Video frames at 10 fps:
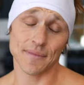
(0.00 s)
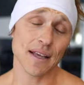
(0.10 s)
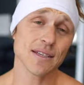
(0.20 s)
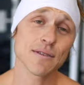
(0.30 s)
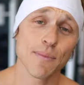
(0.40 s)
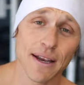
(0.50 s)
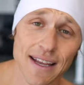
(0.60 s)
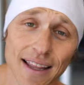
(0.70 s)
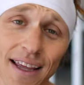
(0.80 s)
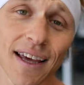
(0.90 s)
that's just my
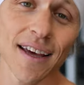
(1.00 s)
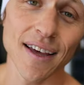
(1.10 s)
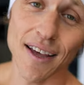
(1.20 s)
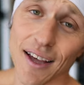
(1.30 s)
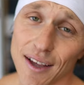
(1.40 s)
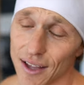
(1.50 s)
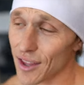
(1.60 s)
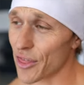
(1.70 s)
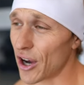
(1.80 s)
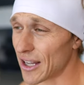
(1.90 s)
daily
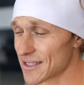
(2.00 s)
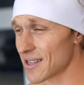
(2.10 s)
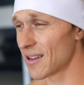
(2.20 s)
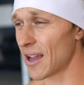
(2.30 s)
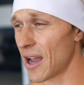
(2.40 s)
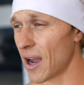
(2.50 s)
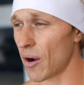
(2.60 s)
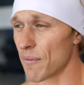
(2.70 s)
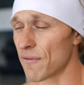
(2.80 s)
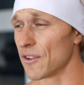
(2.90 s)
thoughts,
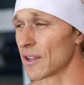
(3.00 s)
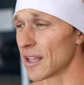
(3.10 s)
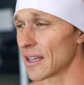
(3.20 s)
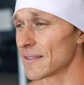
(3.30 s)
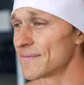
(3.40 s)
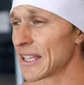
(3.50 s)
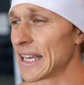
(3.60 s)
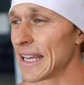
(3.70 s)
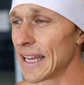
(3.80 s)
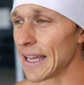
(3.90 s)
how I'm feeling,
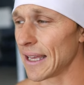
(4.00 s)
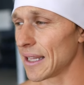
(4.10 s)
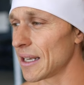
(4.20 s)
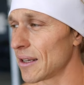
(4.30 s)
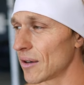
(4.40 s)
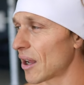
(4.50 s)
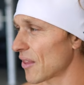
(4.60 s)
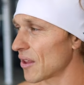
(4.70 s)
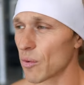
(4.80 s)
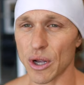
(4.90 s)
and I
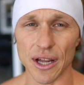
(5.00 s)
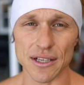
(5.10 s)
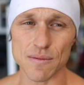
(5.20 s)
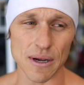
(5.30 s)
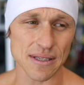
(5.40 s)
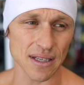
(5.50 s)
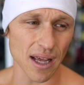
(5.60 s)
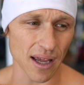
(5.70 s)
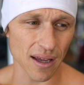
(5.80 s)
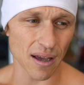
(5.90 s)
think what got expressed
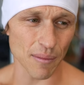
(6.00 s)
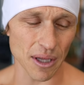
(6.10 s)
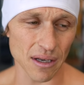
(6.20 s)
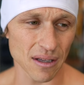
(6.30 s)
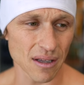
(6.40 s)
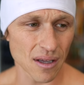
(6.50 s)
today. I mean,